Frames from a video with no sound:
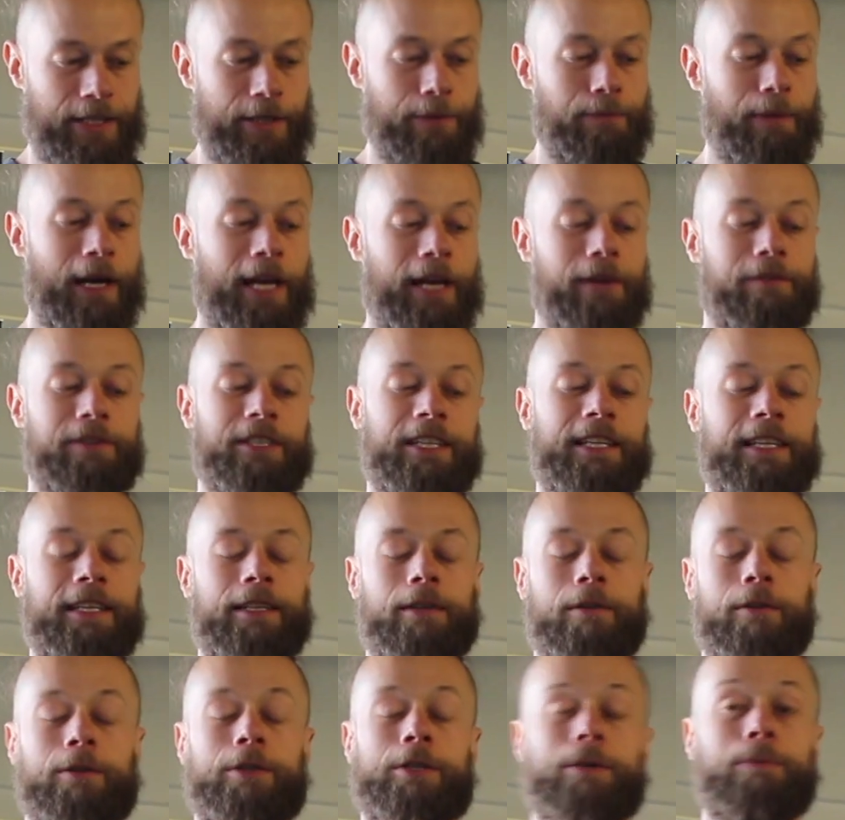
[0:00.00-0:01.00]
You may have
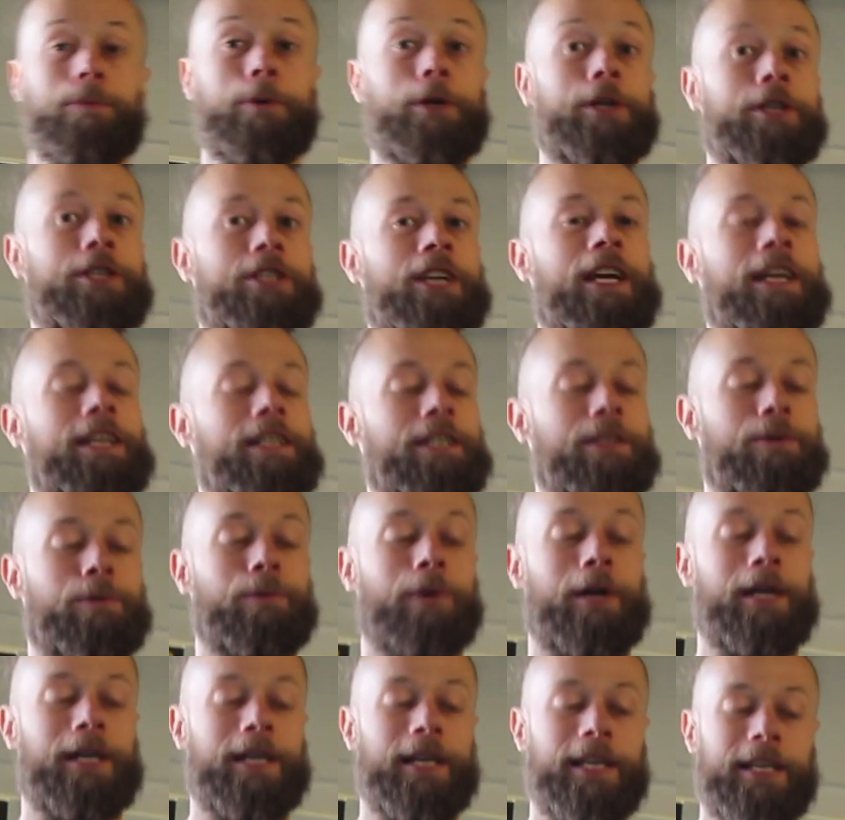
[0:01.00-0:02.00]
seen some good changes
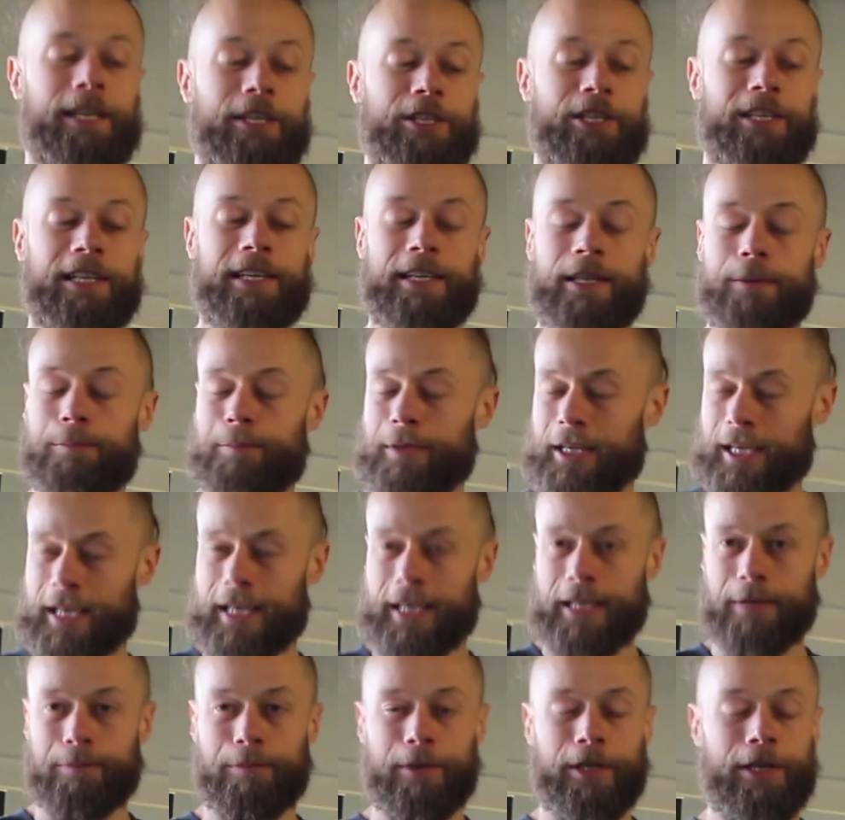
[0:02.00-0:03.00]
right initially at the
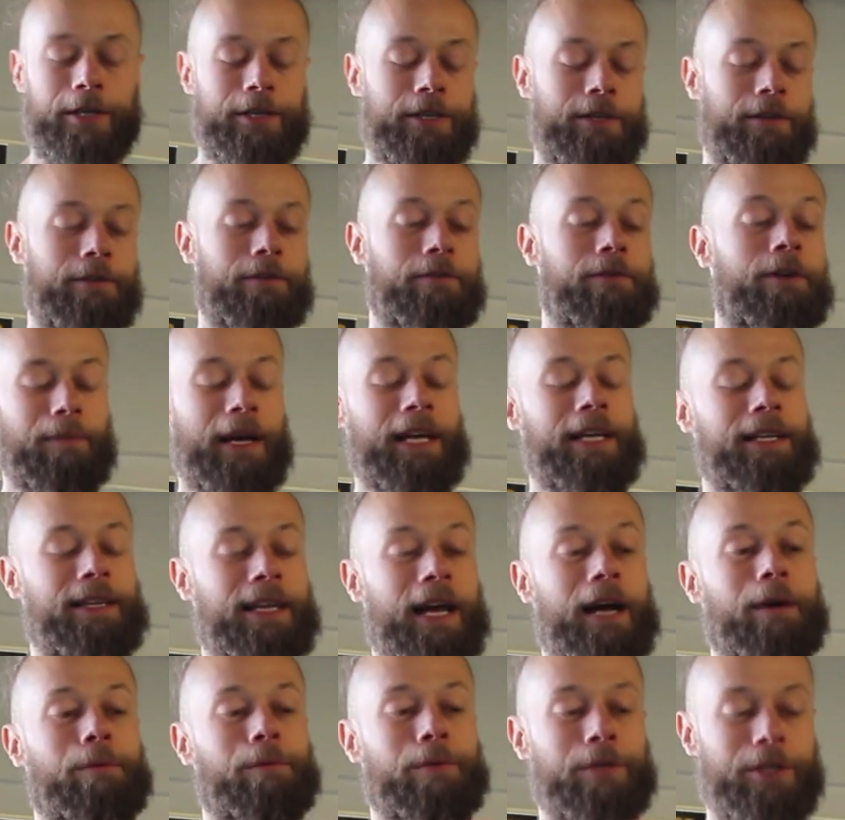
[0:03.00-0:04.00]
beginning because you made
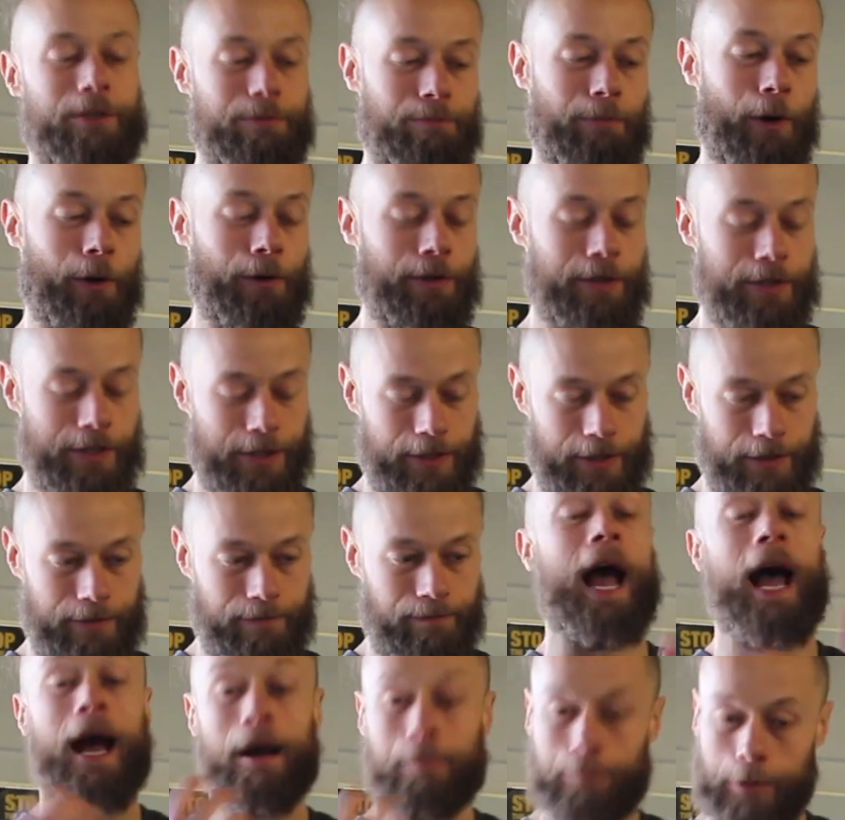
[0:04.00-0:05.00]
that response
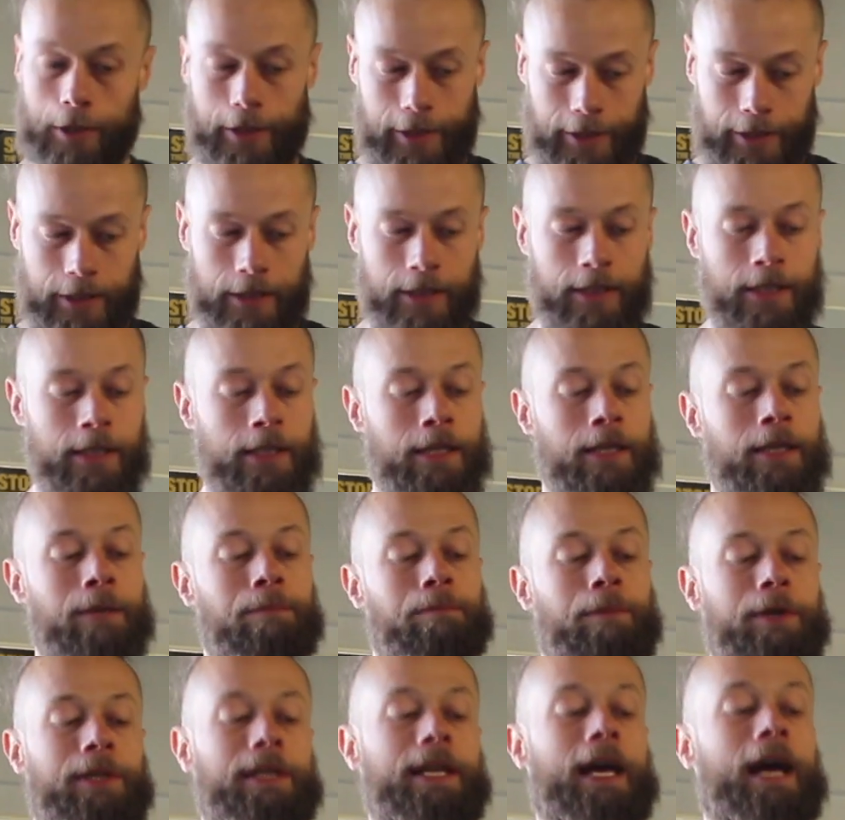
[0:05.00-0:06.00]
happen,
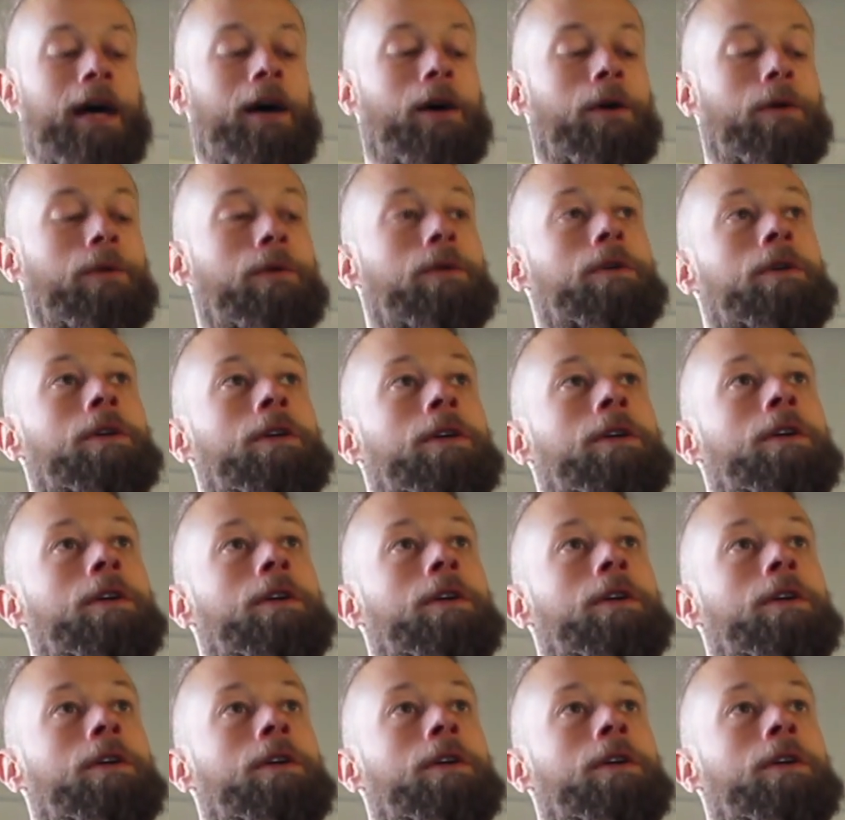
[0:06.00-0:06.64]
but now